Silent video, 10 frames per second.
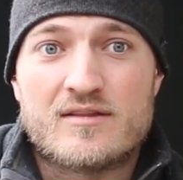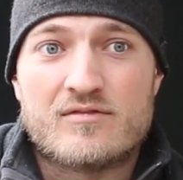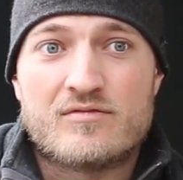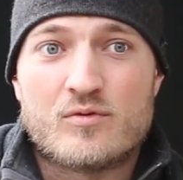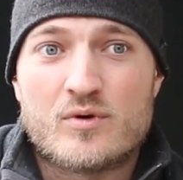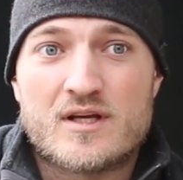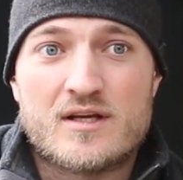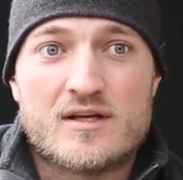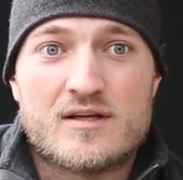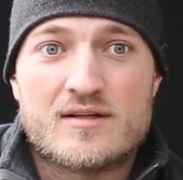the
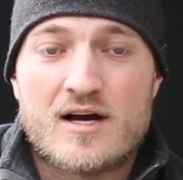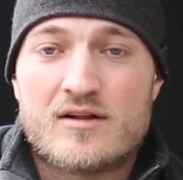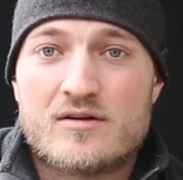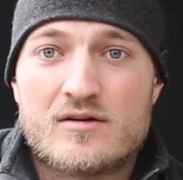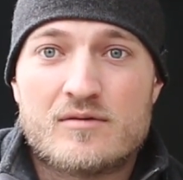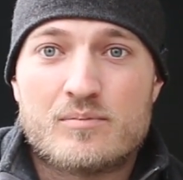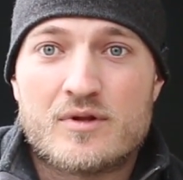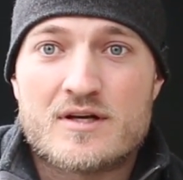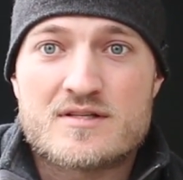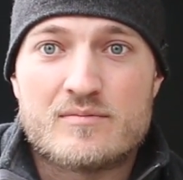$40 plus